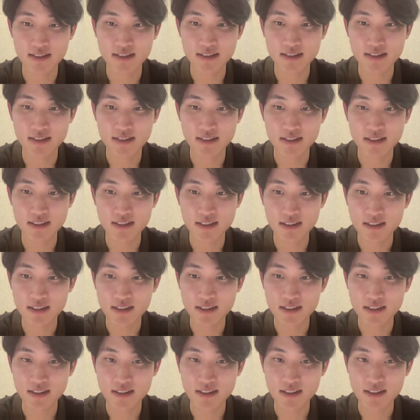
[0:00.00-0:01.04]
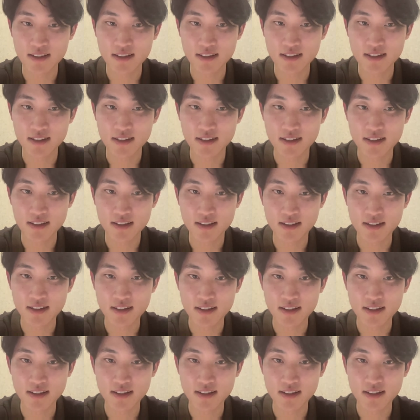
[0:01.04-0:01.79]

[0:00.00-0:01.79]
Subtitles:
Nobody speaks.